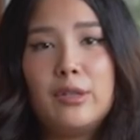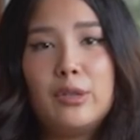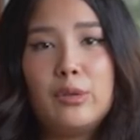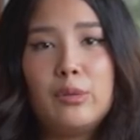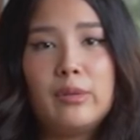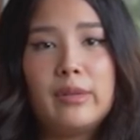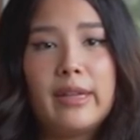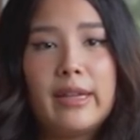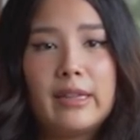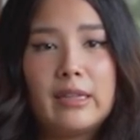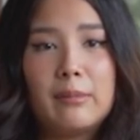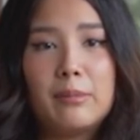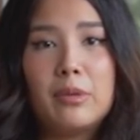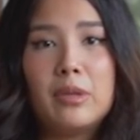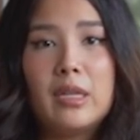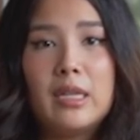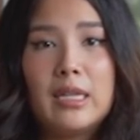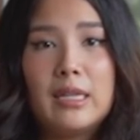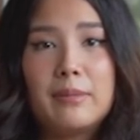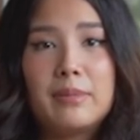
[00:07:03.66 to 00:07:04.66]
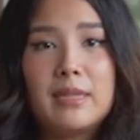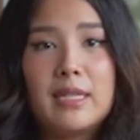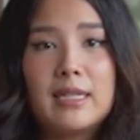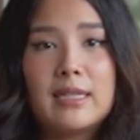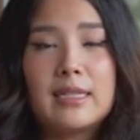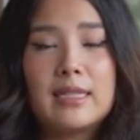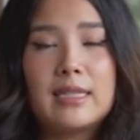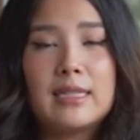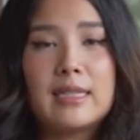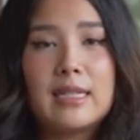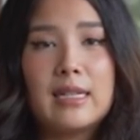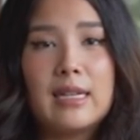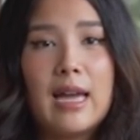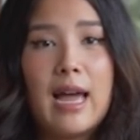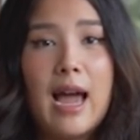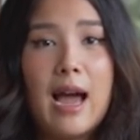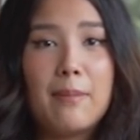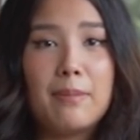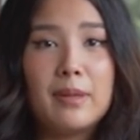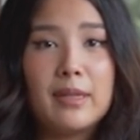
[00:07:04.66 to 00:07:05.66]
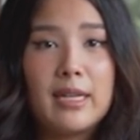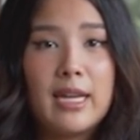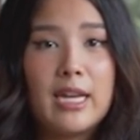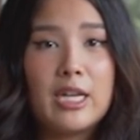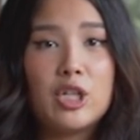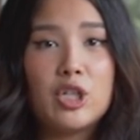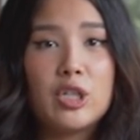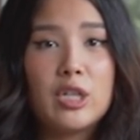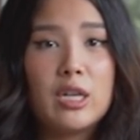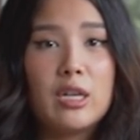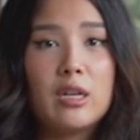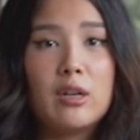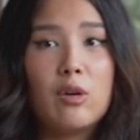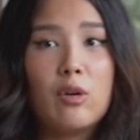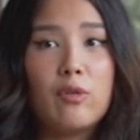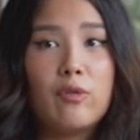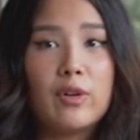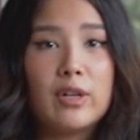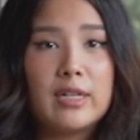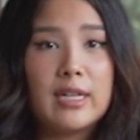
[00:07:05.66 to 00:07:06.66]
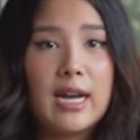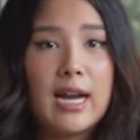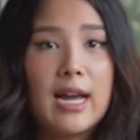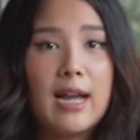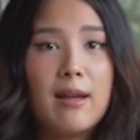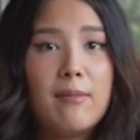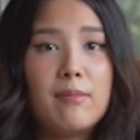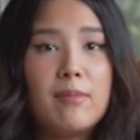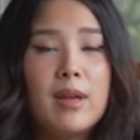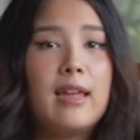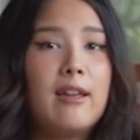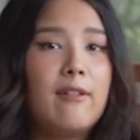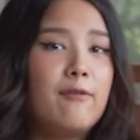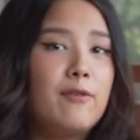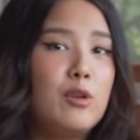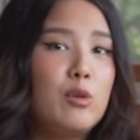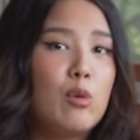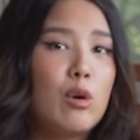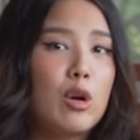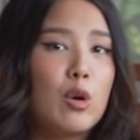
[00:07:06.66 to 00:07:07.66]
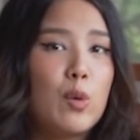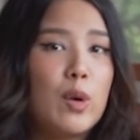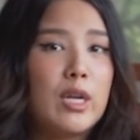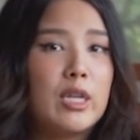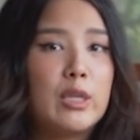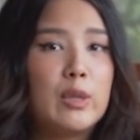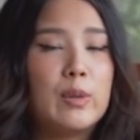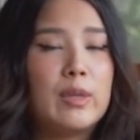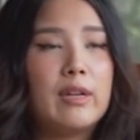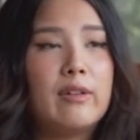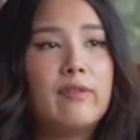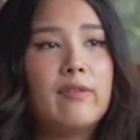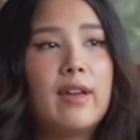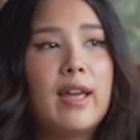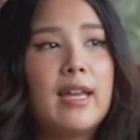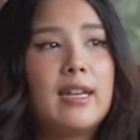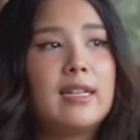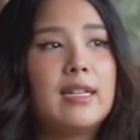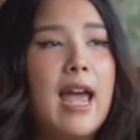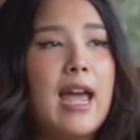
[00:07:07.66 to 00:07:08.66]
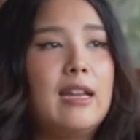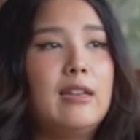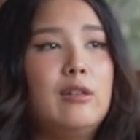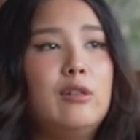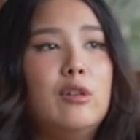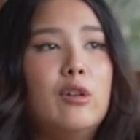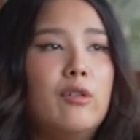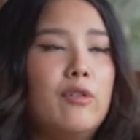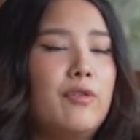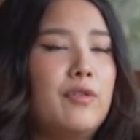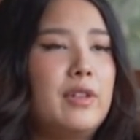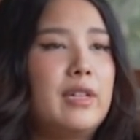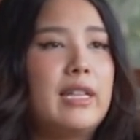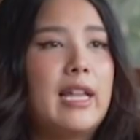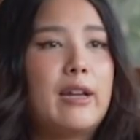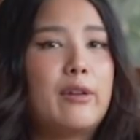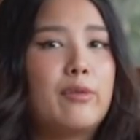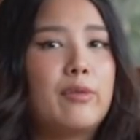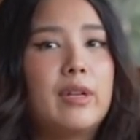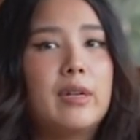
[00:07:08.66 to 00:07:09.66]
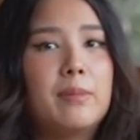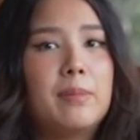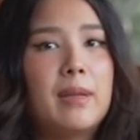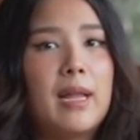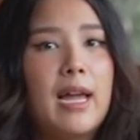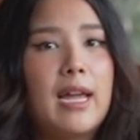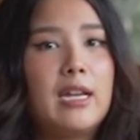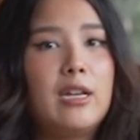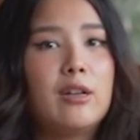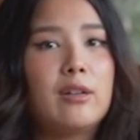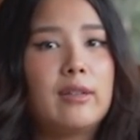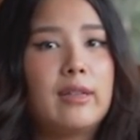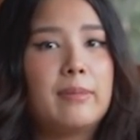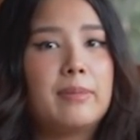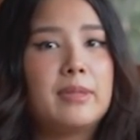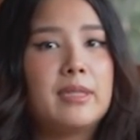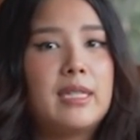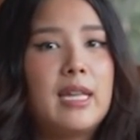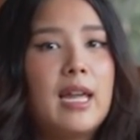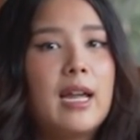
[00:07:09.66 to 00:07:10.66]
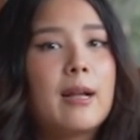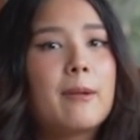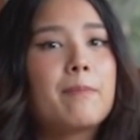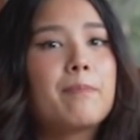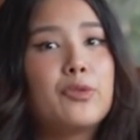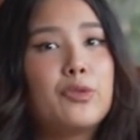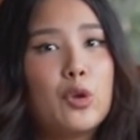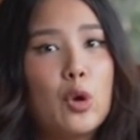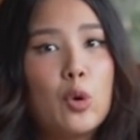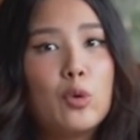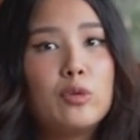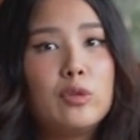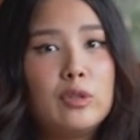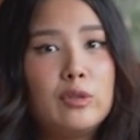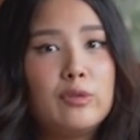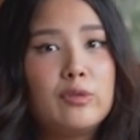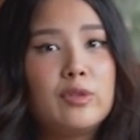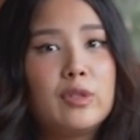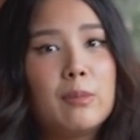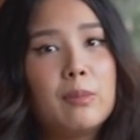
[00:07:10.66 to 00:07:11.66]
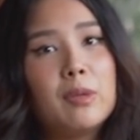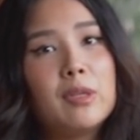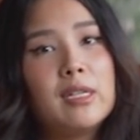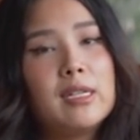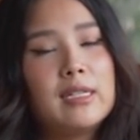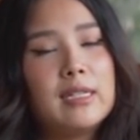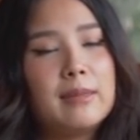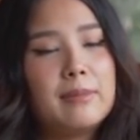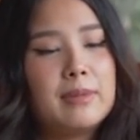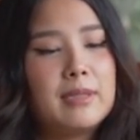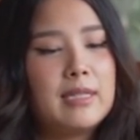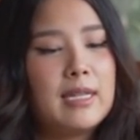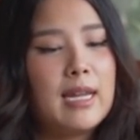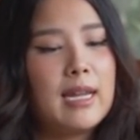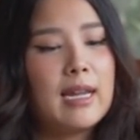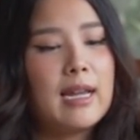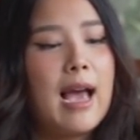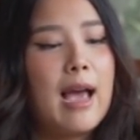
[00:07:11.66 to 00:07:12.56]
to like the bullet lipsticks is the application over time. If you are going to an event and you don't feel like reapplying your lipstick, don't use a bullet lipstick.